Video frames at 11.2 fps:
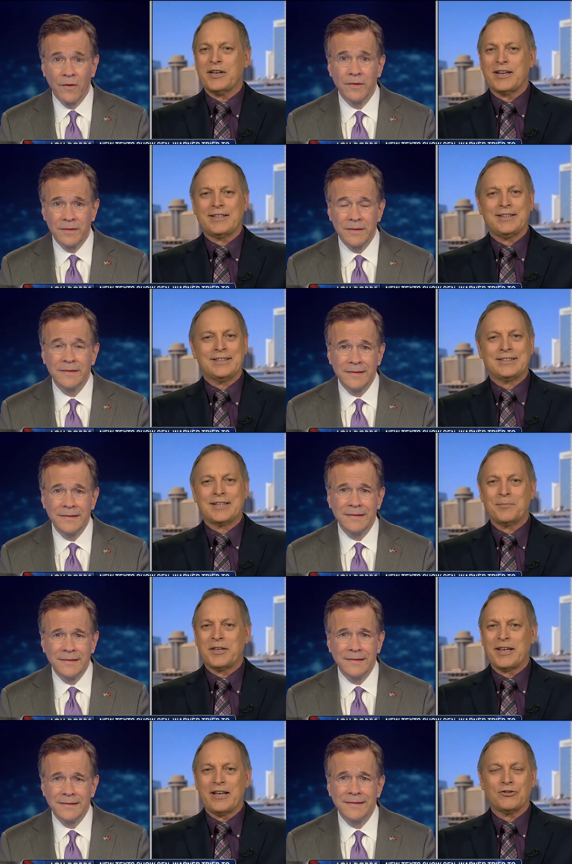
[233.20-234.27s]
Speaker 1: connected to
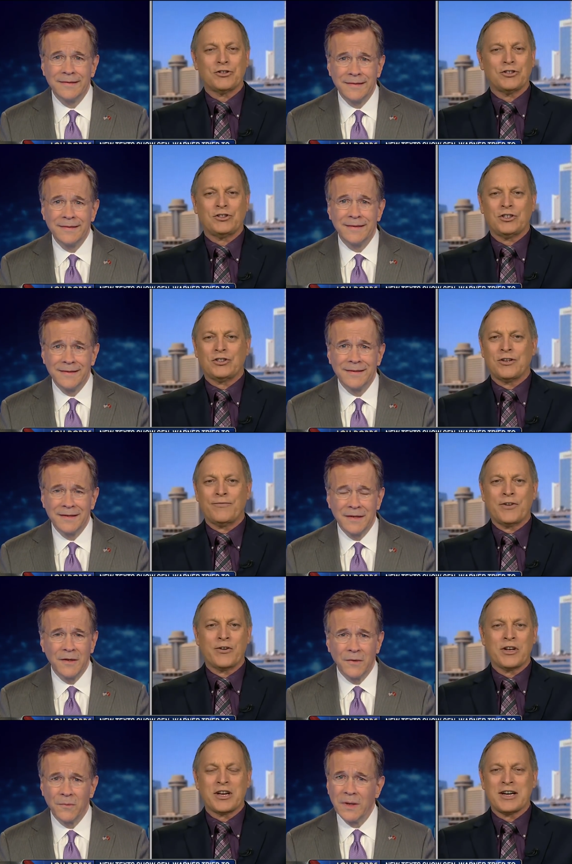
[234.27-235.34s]
something else. It's just a
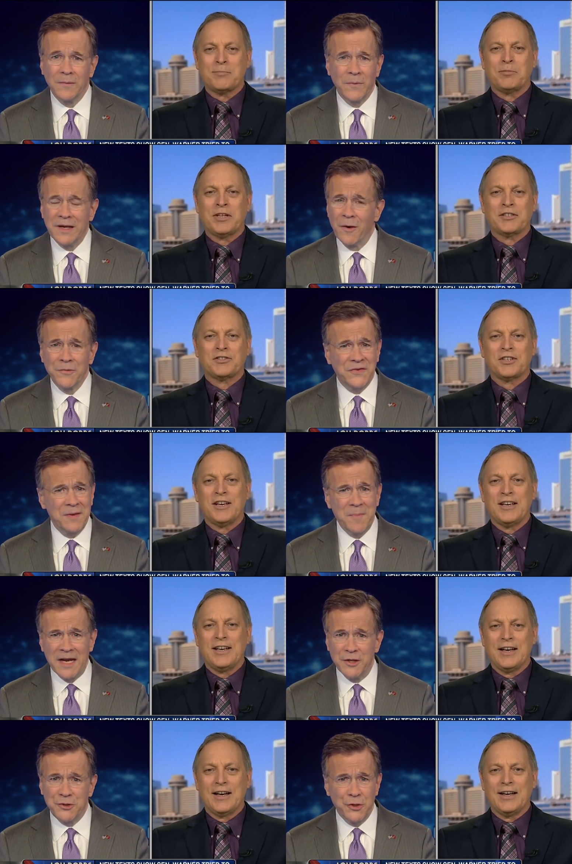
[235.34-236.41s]
very complex. We don't see
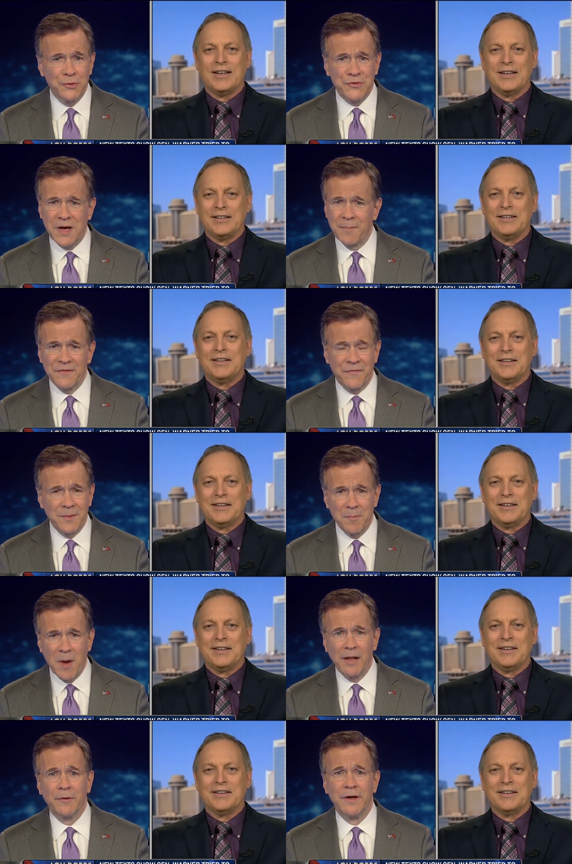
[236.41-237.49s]
many uh, shoes
Speaker 2: uh, coming from the
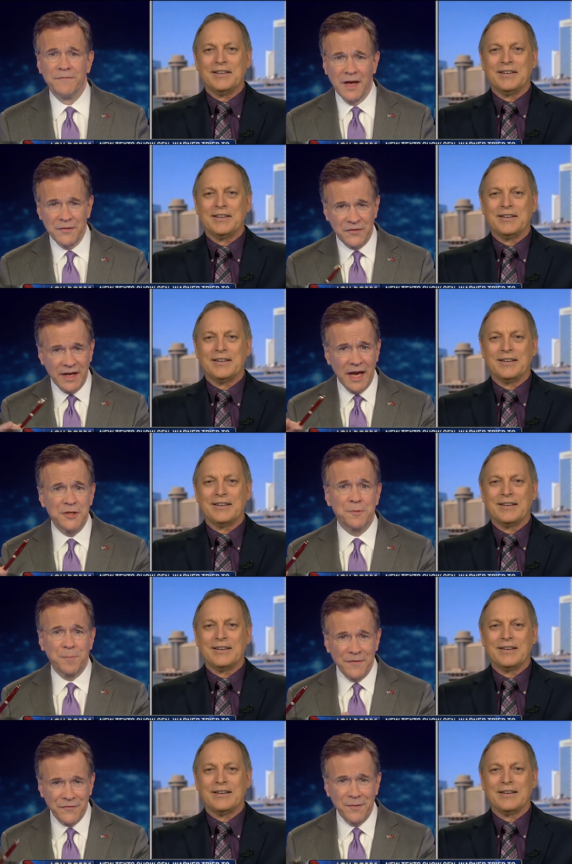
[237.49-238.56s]
Mueller investigation,
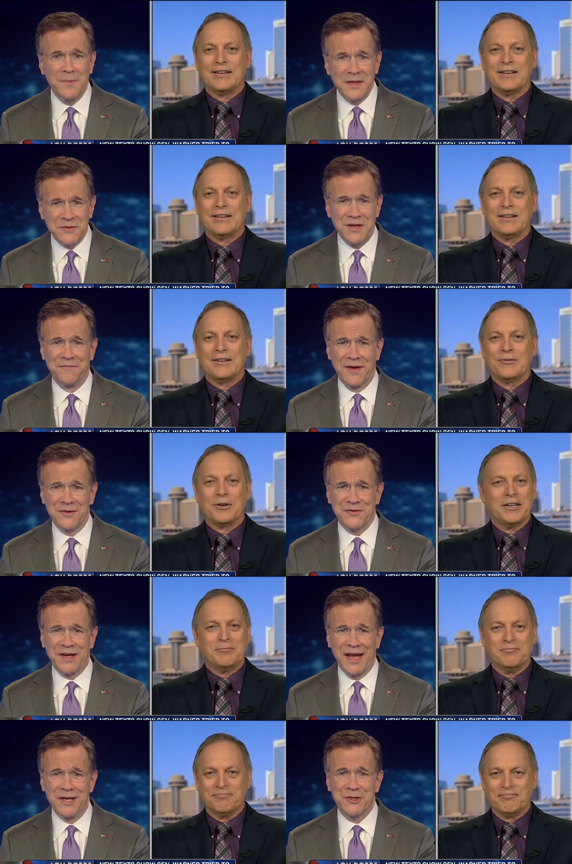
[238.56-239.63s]
but from this
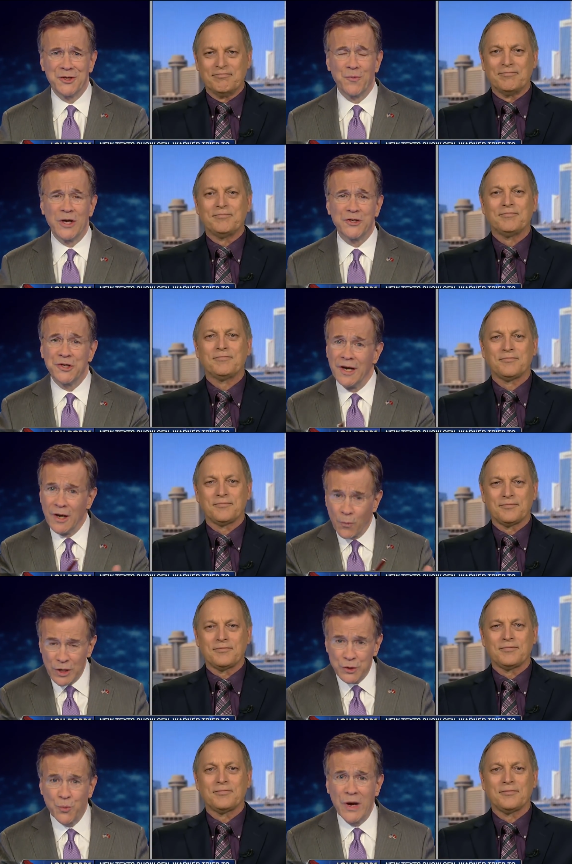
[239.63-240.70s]
investigation, right. which
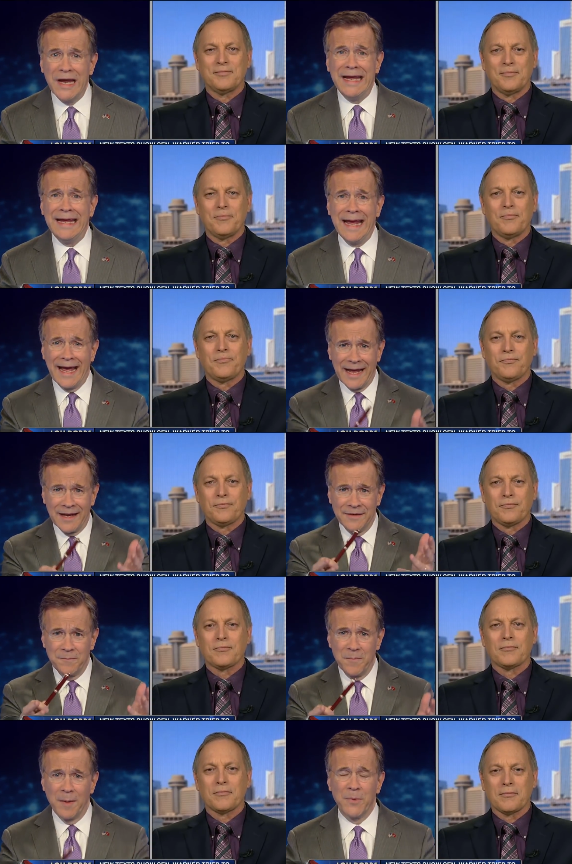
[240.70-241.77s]
which we
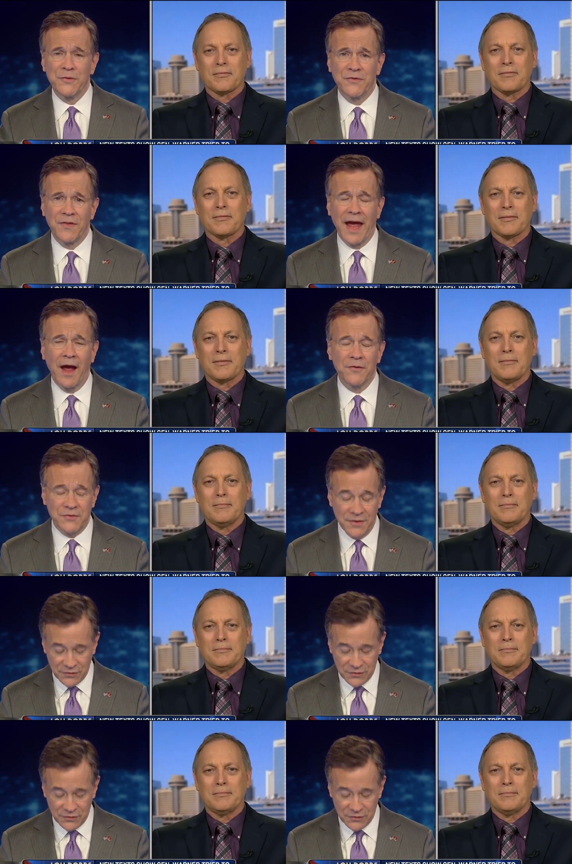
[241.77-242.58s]
and members of the House and